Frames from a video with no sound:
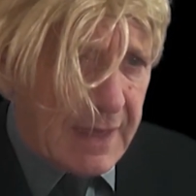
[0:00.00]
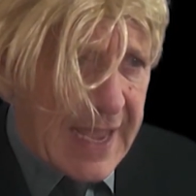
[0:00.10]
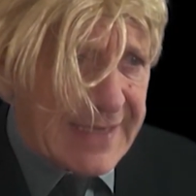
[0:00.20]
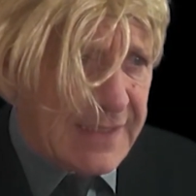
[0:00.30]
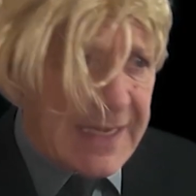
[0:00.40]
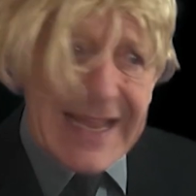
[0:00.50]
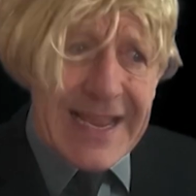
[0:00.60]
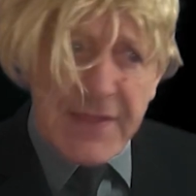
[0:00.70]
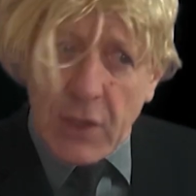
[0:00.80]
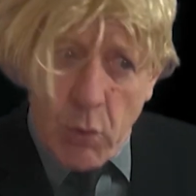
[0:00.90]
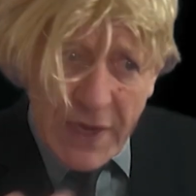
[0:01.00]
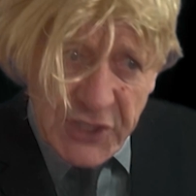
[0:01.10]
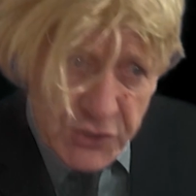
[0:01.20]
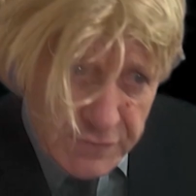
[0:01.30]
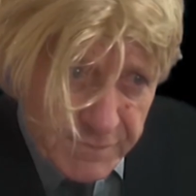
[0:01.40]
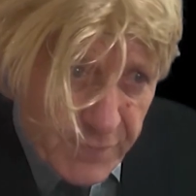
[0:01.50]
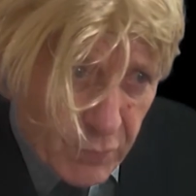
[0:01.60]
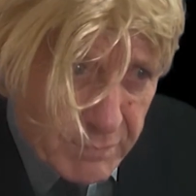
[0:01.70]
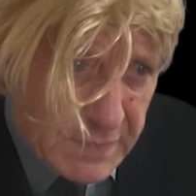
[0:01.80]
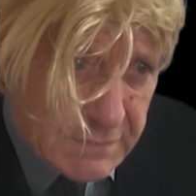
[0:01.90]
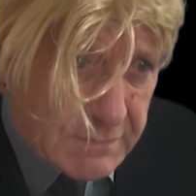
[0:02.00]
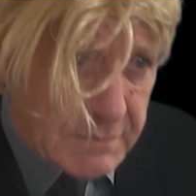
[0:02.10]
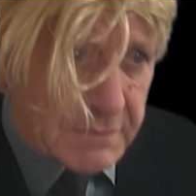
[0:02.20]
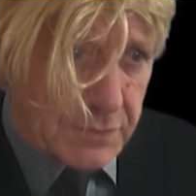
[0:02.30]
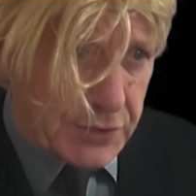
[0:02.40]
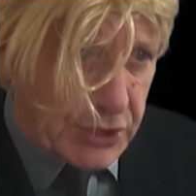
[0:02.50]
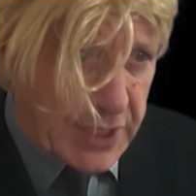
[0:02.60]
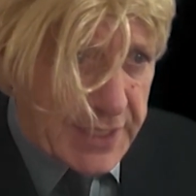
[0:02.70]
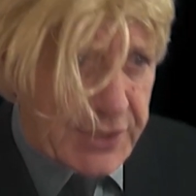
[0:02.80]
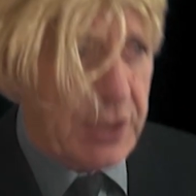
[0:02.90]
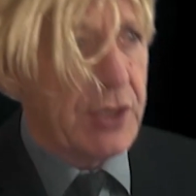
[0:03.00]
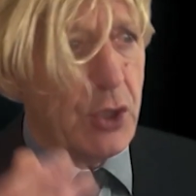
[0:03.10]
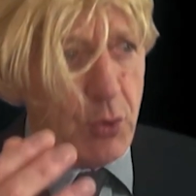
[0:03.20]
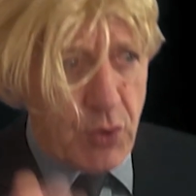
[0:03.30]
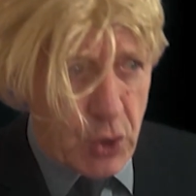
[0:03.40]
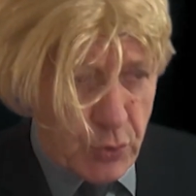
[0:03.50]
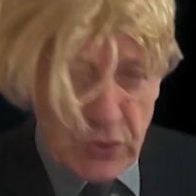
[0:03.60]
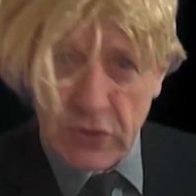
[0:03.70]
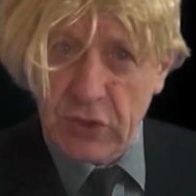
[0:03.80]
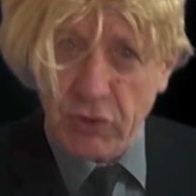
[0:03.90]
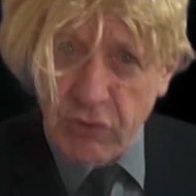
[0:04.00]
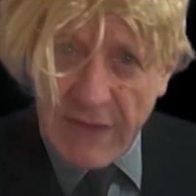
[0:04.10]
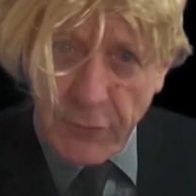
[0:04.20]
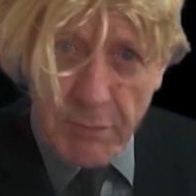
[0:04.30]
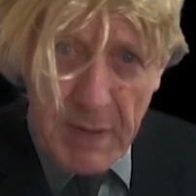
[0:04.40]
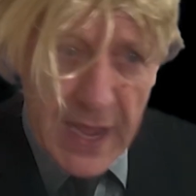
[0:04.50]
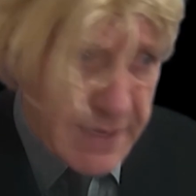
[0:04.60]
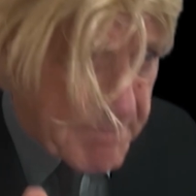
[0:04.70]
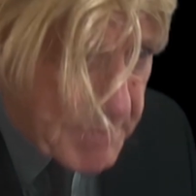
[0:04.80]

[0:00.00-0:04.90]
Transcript: And in the question form, did you used to travel by